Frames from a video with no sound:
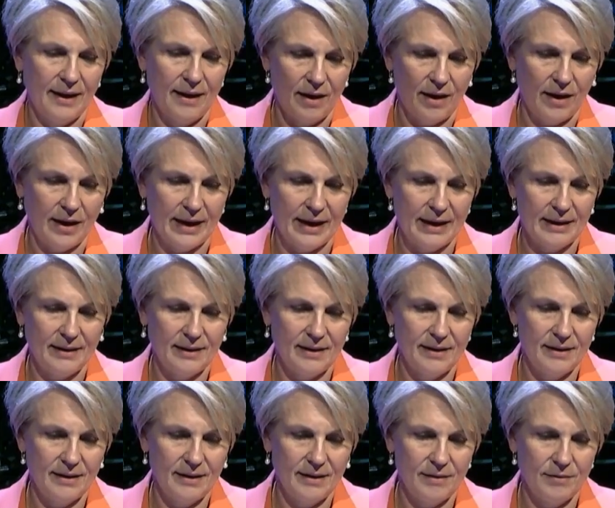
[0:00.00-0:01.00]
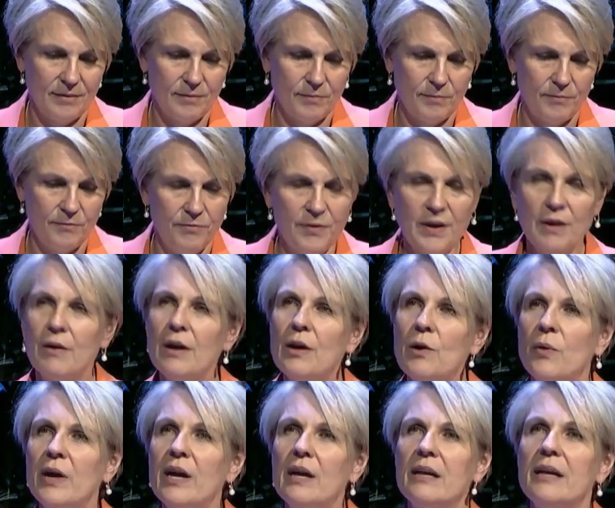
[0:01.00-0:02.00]
I very
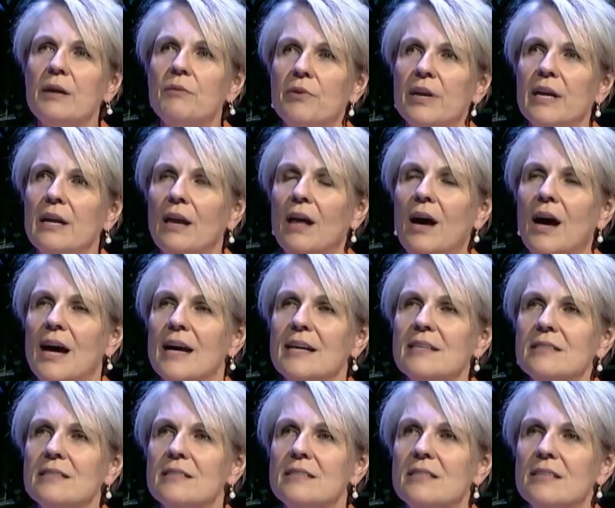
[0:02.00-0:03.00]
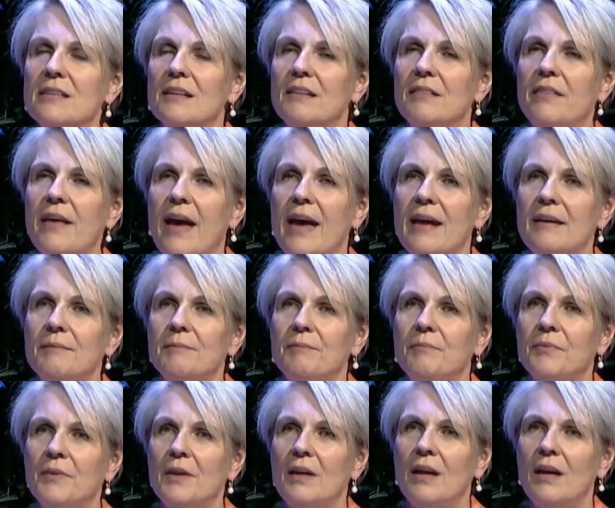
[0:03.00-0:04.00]
quickly realised that
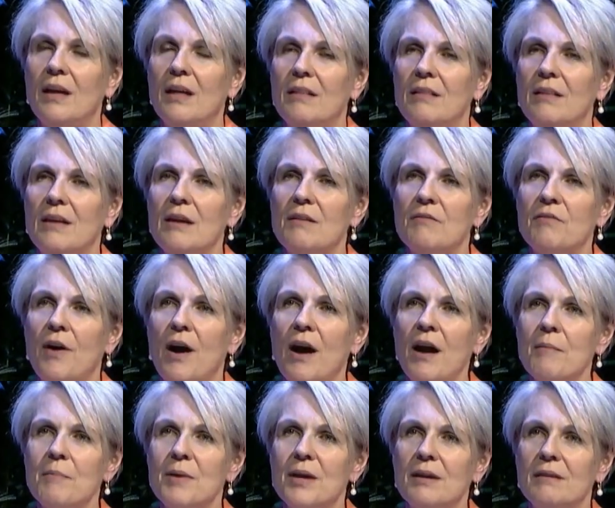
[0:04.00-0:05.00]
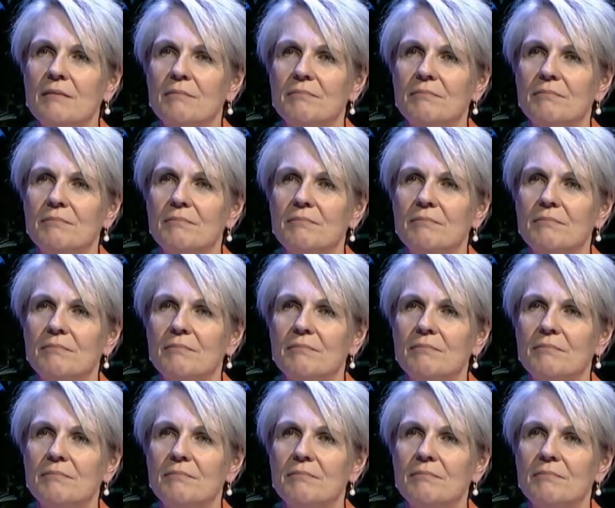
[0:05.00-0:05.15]
the environment